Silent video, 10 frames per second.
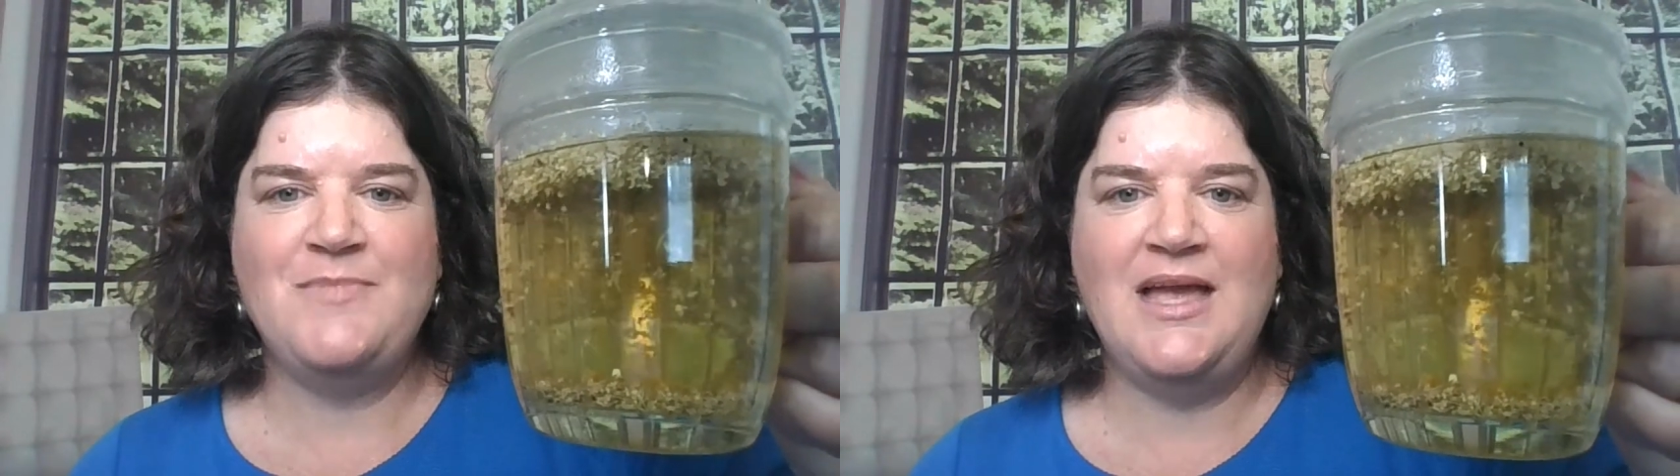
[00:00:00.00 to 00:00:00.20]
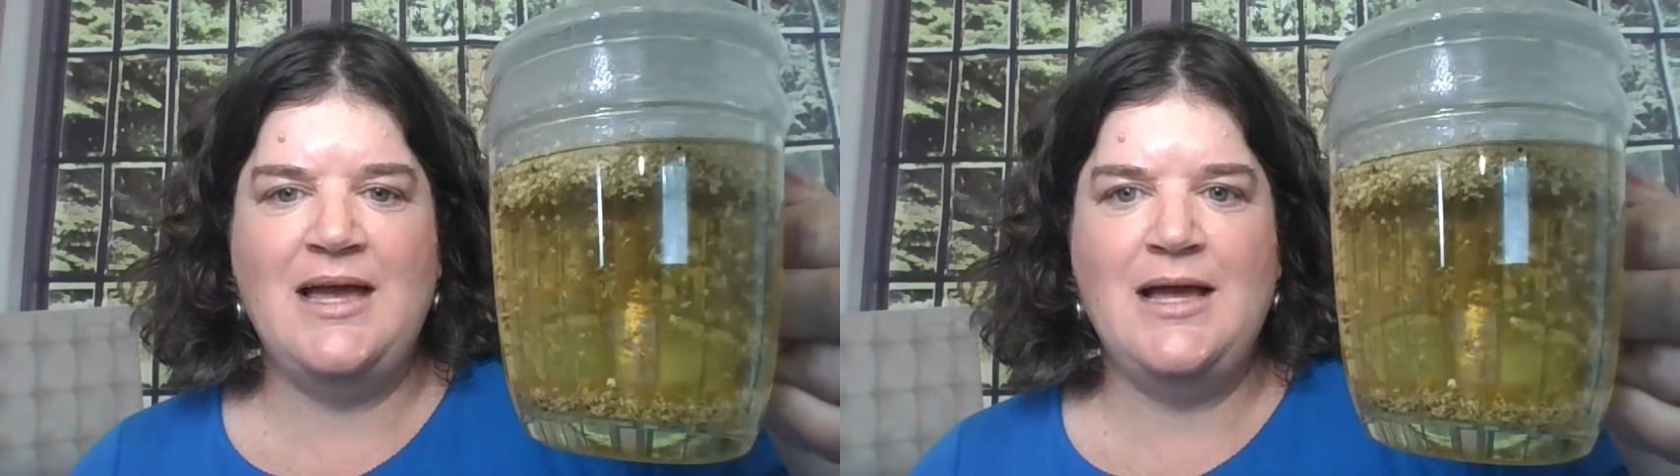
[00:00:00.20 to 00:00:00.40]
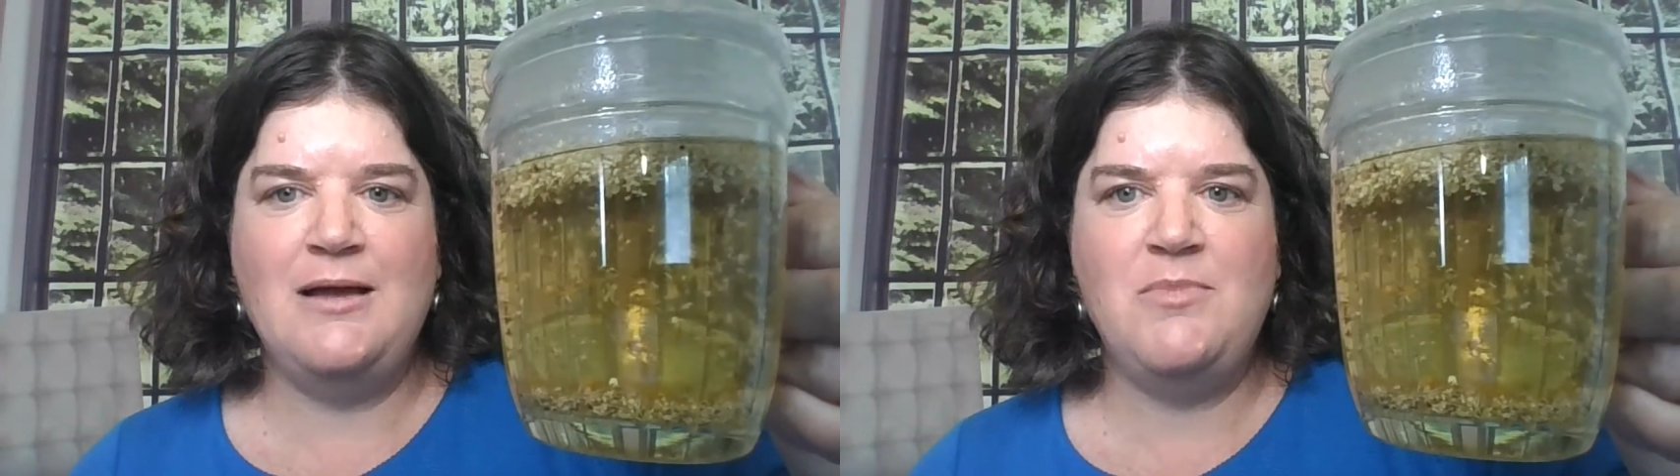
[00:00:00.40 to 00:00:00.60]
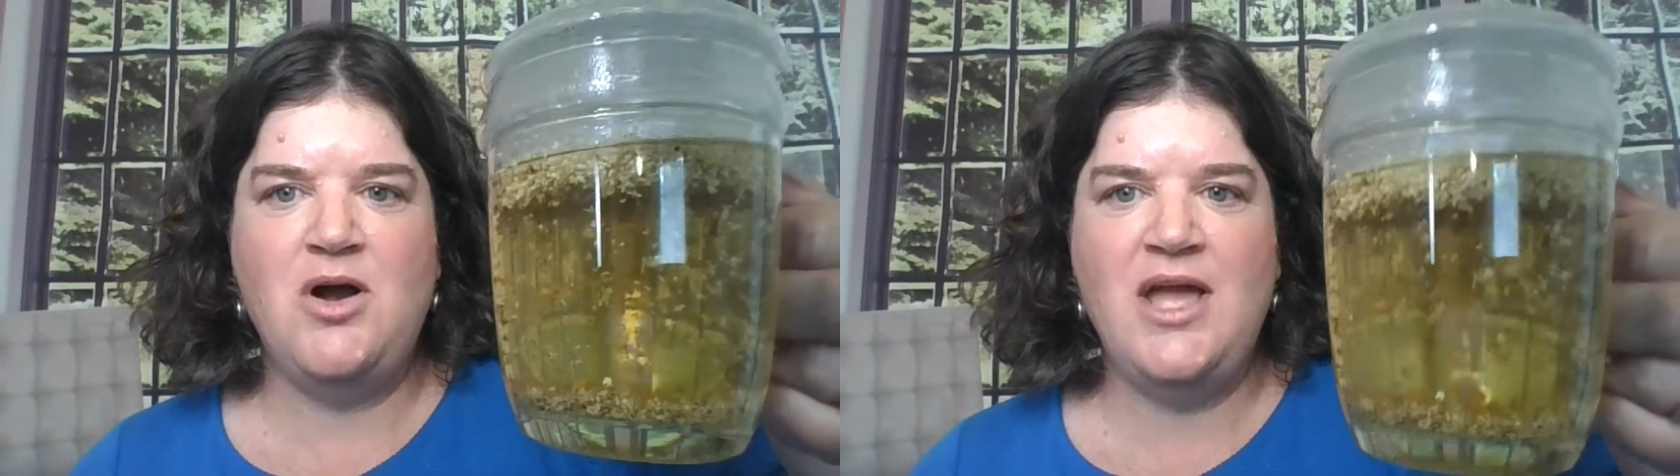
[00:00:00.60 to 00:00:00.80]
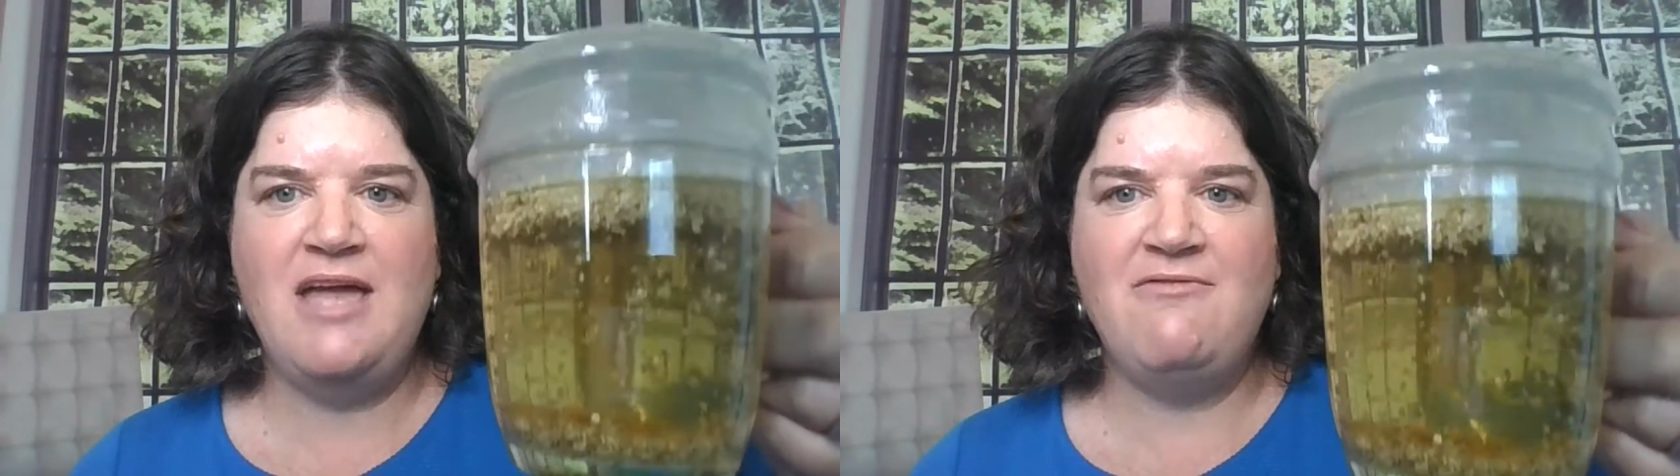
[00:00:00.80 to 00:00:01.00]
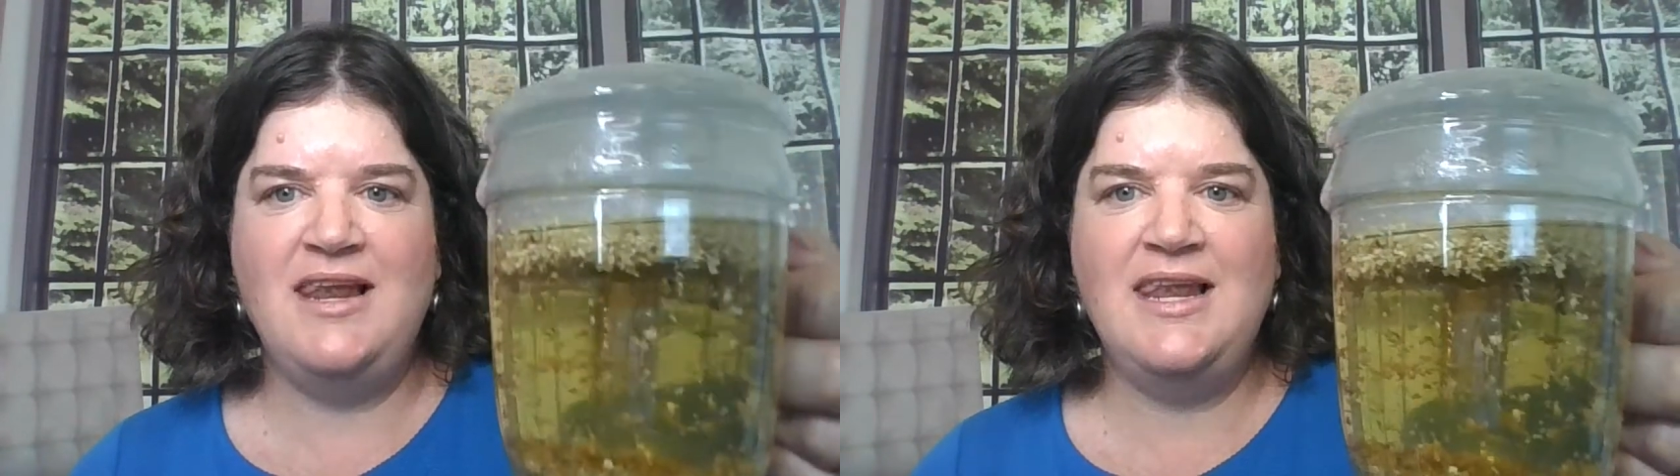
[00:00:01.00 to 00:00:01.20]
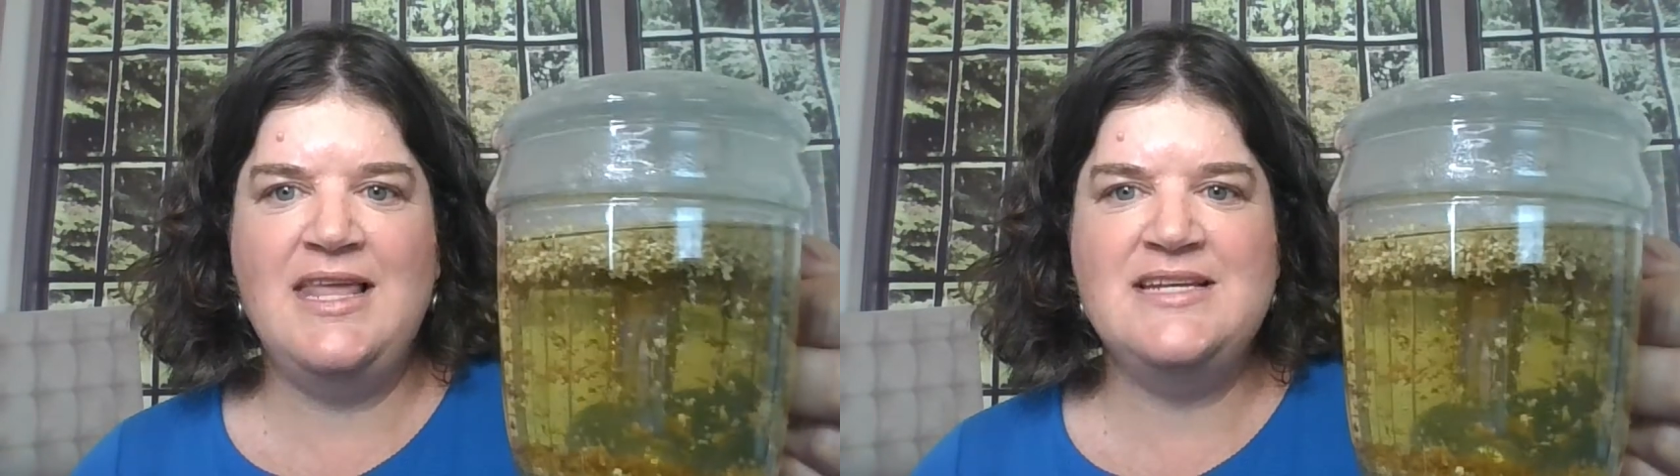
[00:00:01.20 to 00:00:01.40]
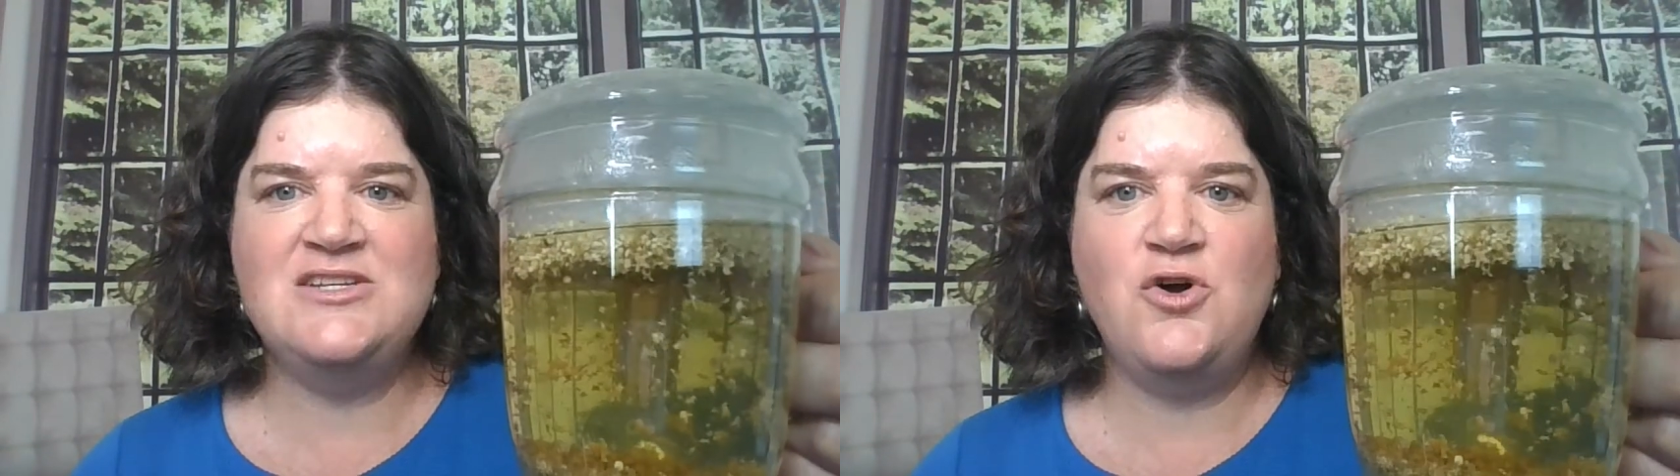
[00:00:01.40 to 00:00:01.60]
I have a
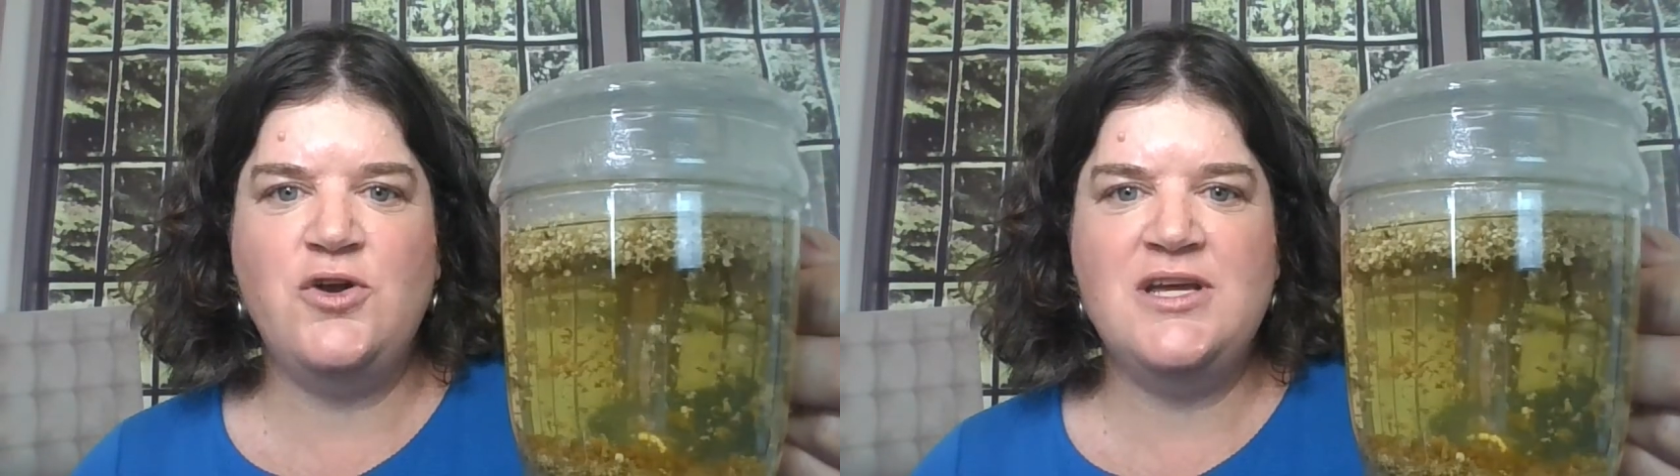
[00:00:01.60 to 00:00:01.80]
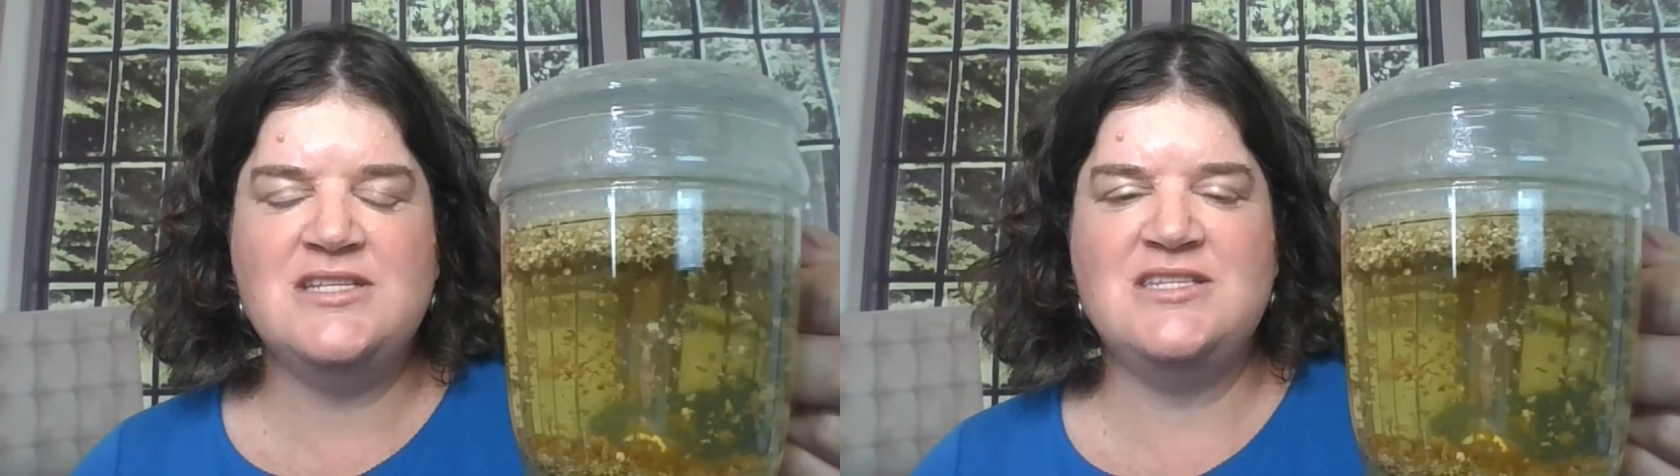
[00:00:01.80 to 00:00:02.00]
lid on it,